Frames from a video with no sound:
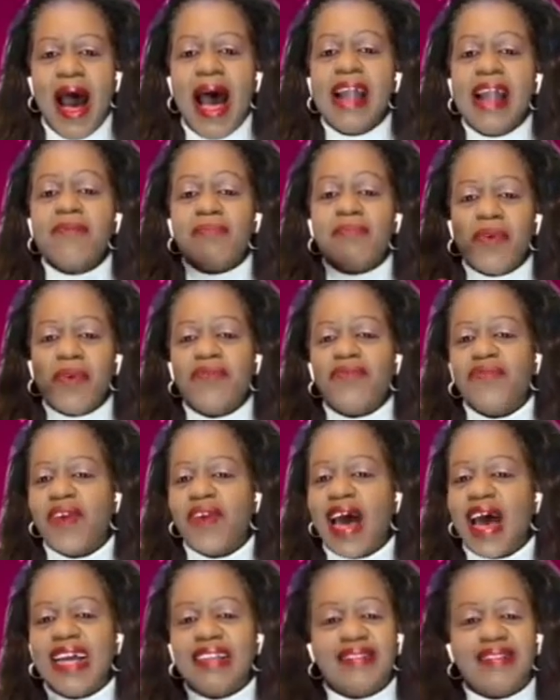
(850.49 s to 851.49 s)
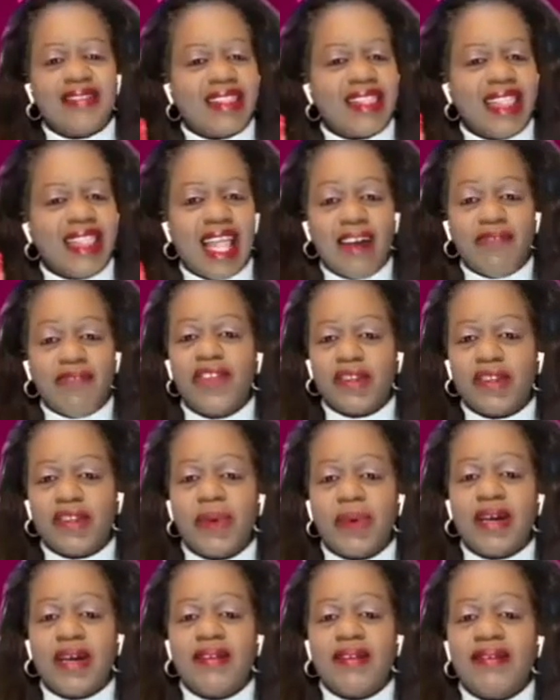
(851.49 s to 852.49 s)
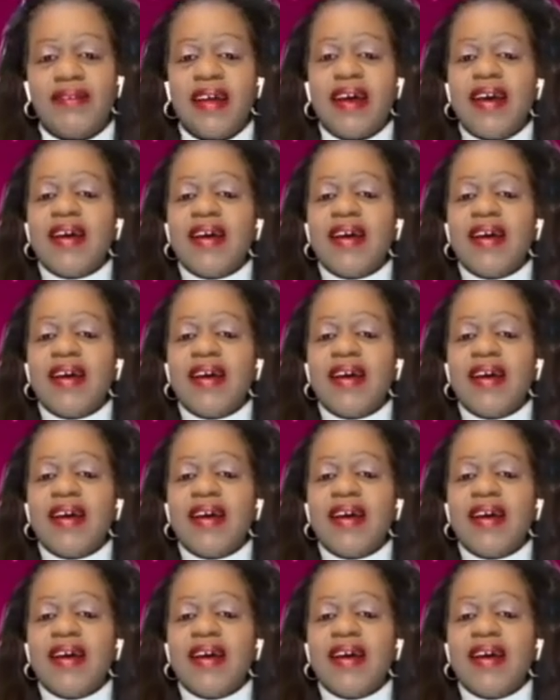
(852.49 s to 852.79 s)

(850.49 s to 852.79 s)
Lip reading: And Prof, I just love this because